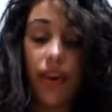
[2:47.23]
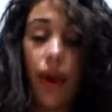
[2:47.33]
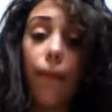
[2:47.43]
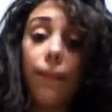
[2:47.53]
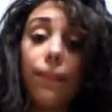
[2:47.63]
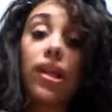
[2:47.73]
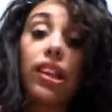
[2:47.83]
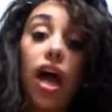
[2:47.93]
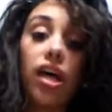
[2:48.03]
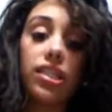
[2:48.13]
They are
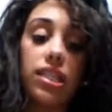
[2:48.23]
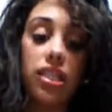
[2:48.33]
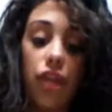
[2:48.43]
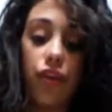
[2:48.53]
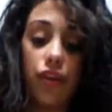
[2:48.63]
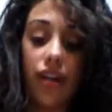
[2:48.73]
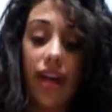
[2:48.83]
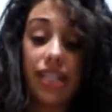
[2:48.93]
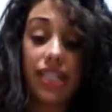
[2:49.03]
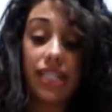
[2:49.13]
glosses. They're
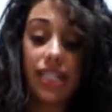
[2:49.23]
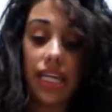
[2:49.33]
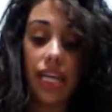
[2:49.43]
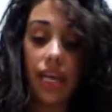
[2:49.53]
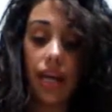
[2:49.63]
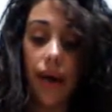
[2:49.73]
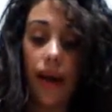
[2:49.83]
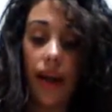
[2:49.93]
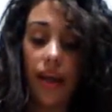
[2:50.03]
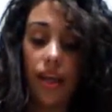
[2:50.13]
not sticky,
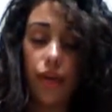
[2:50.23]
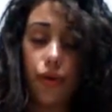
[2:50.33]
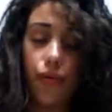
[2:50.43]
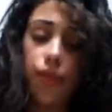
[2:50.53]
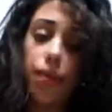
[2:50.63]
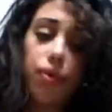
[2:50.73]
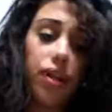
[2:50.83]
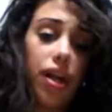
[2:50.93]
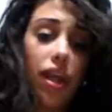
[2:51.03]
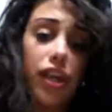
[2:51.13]
and they're really
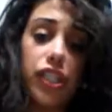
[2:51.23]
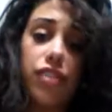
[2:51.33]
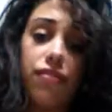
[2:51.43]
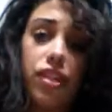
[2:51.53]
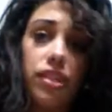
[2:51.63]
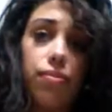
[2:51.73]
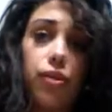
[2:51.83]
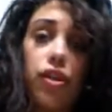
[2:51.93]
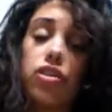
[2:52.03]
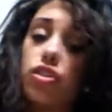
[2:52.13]
pretty colors. They're very
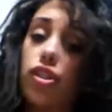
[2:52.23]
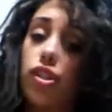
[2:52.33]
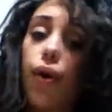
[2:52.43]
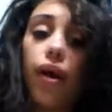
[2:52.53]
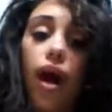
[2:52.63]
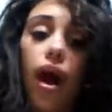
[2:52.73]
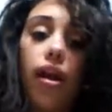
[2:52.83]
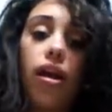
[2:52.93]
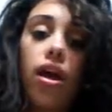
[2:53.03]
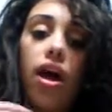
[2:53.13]
simple. You can just throw it
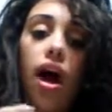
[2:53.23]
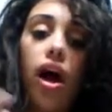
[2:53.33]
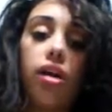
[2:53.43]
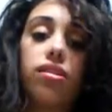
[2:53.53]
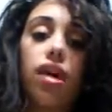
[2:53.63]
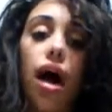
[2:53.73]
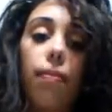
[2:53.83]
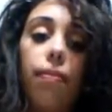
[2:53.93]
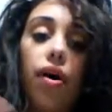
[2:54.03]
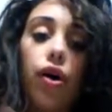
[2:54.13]
on
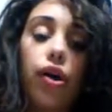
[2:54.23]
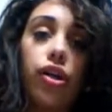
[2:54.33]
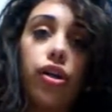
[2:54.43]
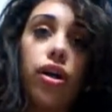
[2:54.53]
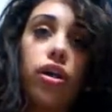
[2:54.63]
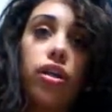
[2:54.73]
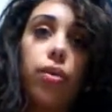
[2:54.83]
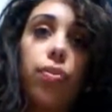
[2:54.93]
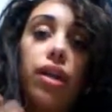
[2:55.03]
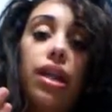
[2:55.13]
top, or
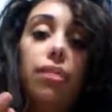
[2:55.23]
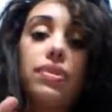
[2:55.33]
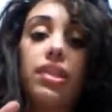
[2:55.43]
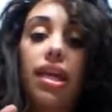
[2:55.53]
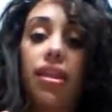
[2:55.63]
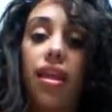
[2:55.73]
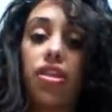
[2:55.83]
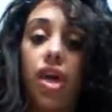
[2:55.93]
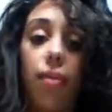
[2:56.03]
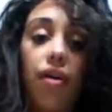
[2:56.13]
you know, put a lipstick and
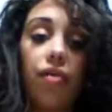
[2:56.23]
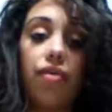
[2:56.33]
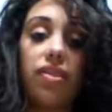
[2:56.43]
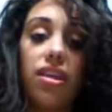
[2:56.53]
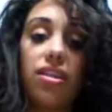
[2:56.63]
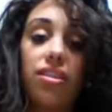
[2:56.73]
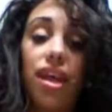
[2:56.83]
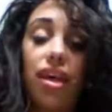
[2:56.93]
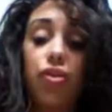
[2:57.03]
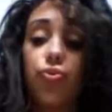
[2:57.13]
then top it off with
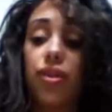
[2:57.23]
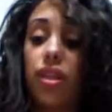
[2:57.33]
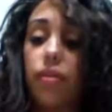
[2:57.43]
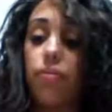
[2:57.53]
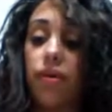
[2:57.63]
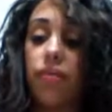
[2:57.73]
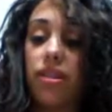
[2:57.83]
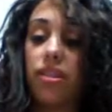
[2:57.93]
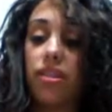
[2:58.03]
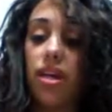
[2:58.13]
this. It has really good
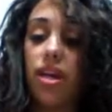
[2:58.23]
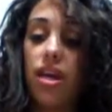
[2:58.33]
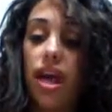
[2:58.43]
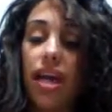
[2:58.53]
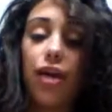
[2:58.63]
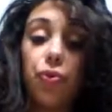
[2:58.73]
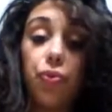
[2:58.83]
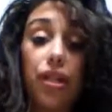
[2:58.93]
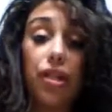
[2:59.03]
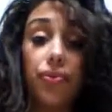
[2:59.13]
pigments, and I
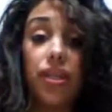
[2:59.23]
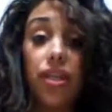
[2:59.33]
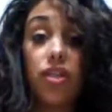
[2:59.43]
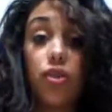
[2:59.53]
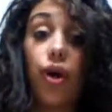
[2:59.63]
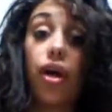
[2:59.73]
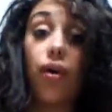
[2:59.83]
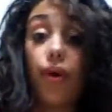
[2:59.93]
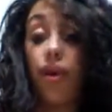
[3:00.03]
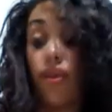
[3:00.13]
really
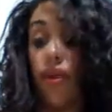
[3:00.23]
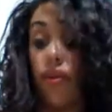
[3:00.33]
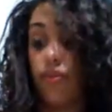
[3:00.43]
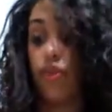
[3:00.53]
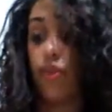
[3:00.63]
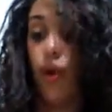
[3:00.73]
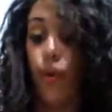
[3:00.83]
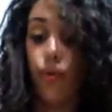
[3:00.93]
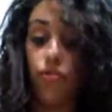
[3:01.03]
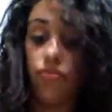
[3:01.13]
enjoy wearing them,
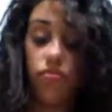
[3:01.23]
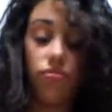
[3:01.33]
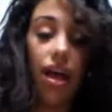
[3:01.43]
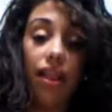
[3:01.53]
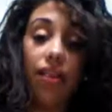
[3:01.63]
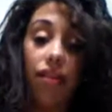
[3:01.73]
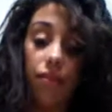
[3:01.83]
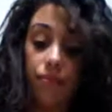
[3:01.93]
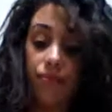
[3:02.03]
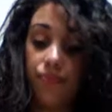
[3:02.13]
so I
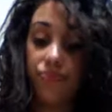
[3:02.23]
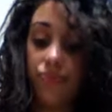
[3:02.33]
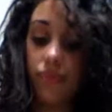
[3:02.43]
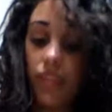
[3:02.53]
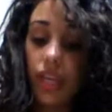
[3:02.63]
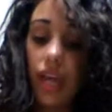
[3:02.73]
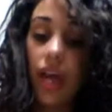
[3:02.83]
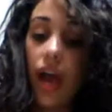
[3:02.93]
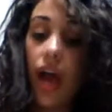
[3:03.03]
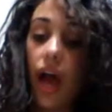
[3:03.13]
love them.
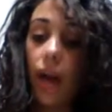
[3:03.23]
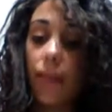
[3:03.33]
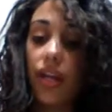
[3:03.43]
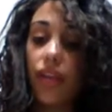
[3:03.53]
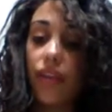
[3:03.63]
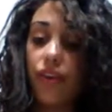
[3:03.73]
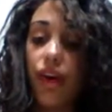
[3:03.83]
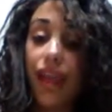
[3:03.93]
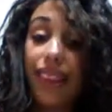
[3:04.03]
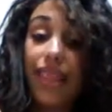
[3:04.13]

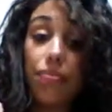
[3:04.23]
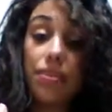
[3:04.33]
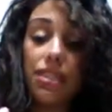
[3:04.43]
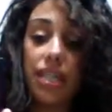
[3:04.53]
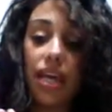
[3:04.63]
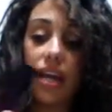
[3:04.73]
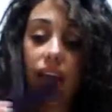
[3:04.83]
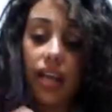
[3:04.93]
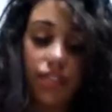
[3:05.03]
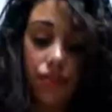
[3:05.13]
Another
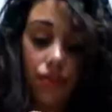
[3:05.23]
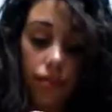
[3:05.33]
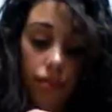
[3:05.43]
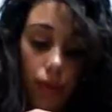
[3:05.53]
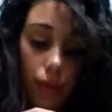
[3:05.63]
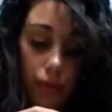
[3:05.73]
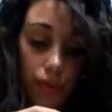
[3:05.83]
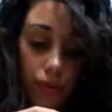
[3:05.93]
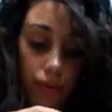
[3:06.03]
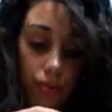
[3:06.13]
lipstick, it's from
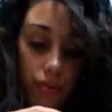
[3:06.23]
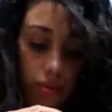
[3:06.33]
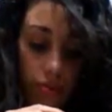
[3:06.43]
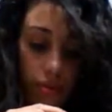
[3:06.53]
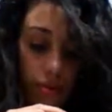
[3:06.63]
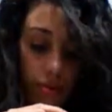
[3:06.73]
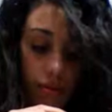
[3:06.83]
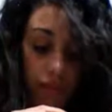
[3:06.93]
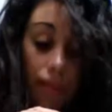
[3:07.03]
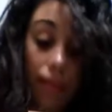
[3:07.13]

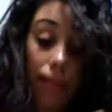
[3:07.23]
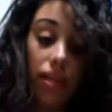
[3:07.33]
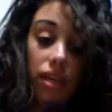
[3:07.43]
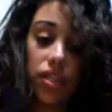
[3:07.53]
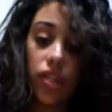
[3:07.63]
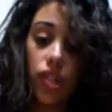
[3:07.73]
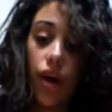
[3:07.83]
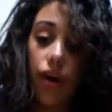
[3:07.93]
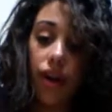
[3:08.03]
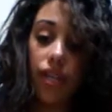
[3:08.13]
Maybelline,
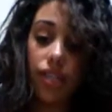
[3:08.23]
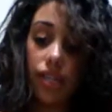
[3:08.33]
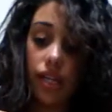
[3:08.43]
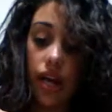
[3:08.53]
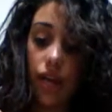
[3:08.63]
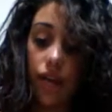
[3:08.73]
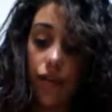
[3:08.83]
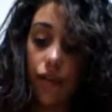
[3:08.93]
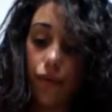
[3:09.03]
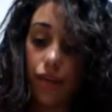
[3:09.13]
sorry, and it's in the
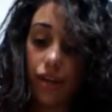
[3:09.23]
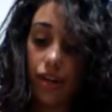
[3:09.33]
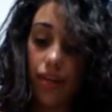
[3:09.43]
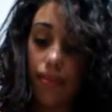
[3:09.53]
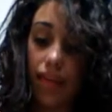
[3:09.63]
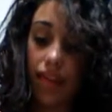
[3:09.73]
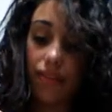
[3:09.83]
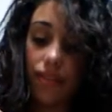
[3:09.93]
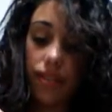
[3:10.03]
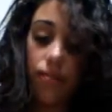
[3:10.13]
color 430
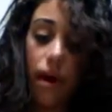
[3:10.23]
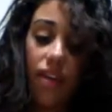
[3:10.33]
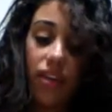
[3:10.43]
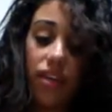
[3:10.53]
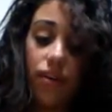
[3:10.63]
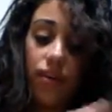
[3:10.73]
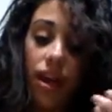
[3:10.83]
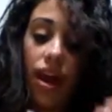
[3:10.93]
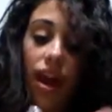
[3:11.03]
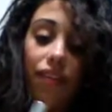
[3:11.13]
Magnificent Mauve.
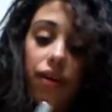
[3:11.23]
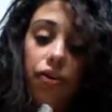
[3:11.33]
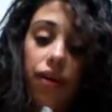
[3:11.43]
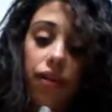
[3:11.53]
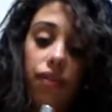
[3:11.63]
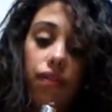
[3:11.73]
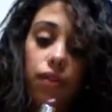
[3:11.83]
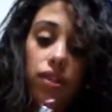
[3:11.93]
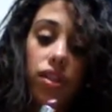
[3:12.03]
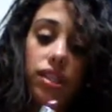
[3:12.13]
I've heard great
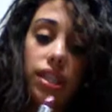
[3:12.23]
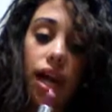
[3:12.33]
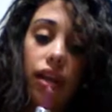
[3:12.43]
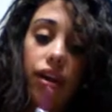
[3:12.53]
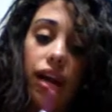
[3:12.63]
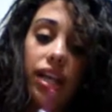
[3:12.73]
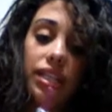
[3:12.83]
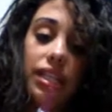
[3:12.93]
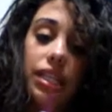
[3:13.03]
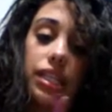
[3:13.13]
reviews on this color,
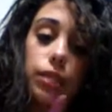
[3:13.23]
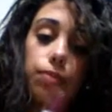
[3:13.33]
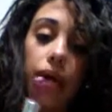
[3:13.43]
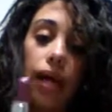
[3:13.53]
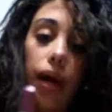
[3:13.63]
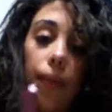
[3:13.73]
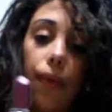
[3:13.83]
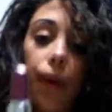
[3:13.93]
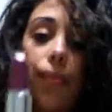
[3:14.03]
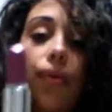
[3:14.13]
and it's like this pink
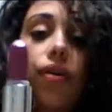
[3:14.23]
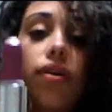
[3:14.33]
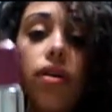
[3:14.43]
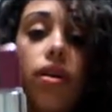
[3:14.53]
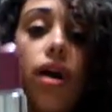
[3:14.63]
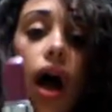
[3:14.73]
purple.